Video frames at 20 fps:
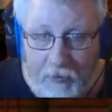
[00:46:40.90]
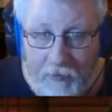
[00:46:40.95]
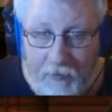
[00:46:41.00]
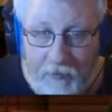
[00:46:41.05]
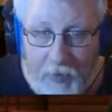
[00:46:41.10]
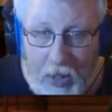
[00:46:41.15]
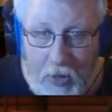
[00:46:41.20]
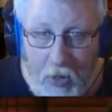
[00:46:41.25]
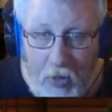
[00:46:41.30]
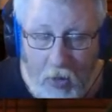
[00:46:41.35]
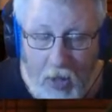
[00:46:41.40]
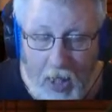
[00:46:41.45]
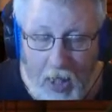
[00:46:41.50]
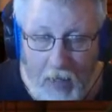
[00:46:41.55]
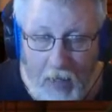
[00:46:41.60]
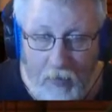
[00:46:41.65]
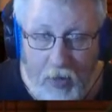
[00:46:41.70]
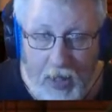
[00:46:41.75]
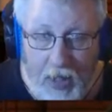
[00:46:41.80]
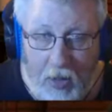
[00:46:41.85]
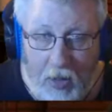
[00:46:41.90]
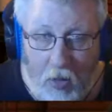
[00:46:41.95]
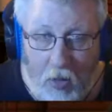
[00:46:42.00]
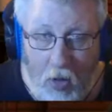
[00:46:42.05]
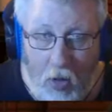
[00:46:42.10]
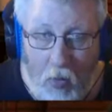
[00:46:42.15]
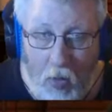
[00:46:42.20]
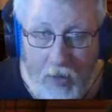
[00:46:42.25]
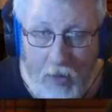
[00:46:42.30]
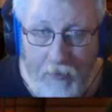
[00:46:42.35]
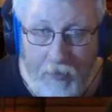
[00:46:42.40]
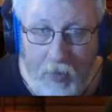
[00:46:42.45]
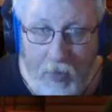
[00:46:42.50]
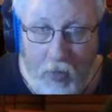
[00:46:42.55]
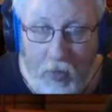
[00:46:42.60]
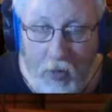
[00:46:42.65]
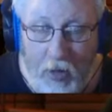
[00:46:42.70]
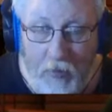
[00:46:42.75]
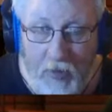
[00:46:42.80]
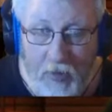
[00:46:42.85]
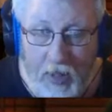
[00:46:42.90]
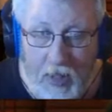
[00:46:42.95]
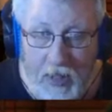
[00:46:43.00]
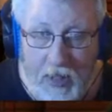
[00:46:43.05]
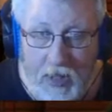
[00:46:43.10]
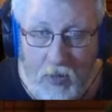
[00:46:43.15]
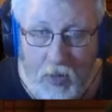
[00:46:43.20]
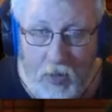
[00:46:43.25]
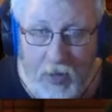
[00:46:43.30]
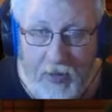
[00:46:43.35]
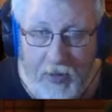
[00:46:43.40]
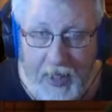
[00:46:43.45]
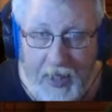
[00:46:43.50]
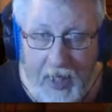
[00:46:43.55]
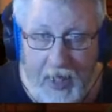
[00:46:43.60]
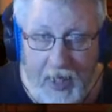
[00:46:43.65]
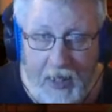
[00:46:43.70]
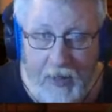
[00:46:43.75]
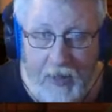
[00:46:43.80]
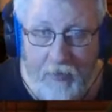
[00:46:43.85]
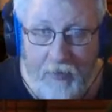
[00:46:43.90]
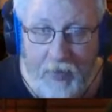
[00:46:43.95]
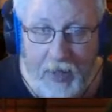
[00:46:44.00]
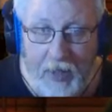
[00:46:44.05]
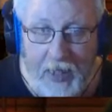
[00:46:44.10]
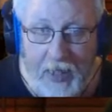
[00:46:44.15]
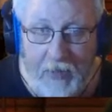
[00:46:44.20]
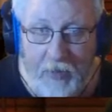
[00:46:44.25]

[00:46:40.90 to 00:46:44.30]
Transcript: Not that I play a lot of one pocket, but that's the one thing I complained